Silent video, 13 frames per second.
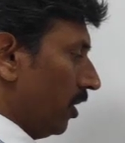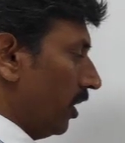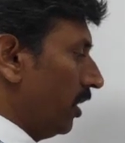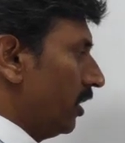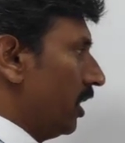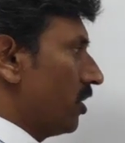
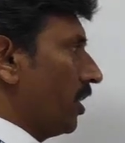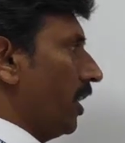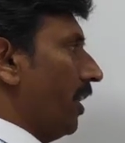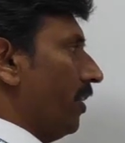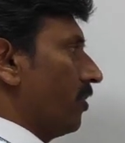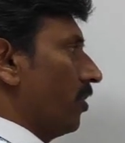in this
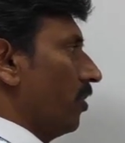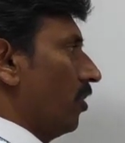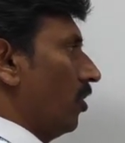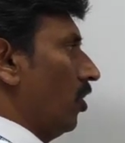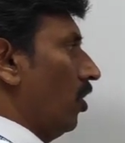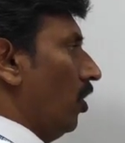case,
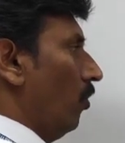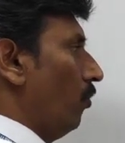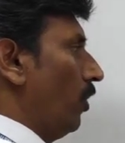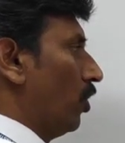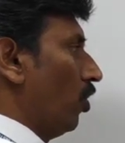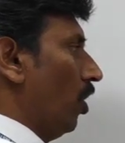
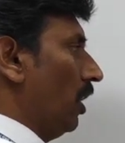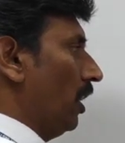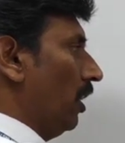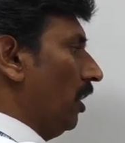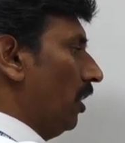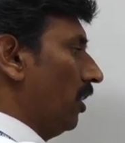we
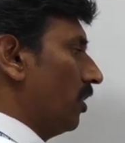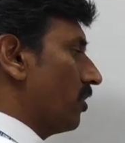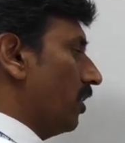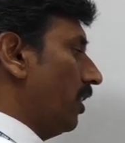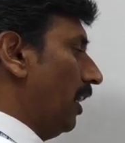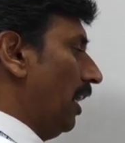call
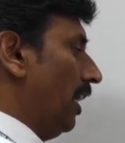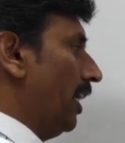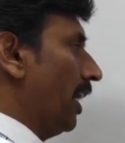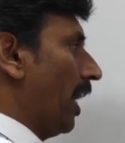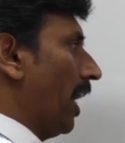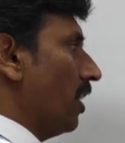this
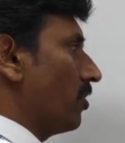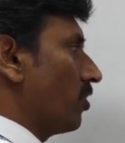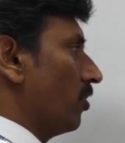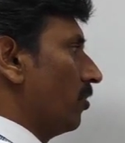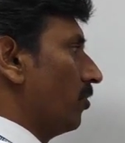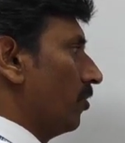LE
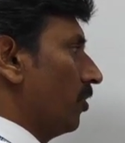as